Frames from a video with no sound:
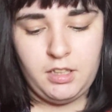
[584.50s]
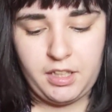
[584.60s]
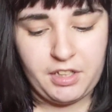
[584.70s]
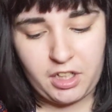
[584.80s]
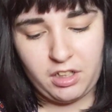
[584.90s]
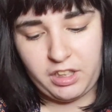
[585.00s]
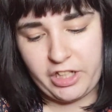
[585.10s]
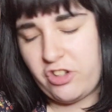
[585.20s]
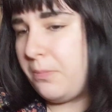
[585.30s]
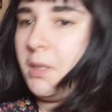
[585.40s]
in the
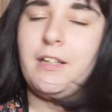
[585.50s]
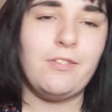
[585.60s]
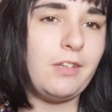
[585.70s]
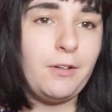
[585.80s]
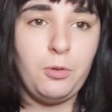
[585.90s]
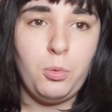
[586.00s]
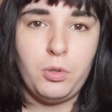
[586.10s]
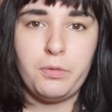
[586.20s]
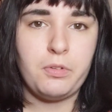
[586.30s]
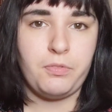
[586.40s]
collection, because who
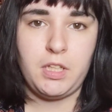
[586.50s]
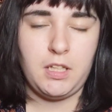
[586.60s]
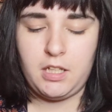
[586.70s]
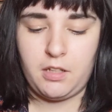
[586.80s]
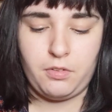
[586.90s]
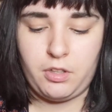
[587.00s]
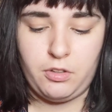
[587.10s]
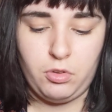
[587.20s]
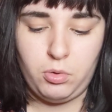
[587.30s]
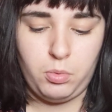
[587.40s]
knows if Yankee Candle's going
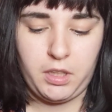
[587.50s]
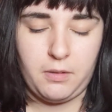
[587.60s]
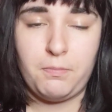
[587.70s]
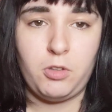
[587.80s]
to do like a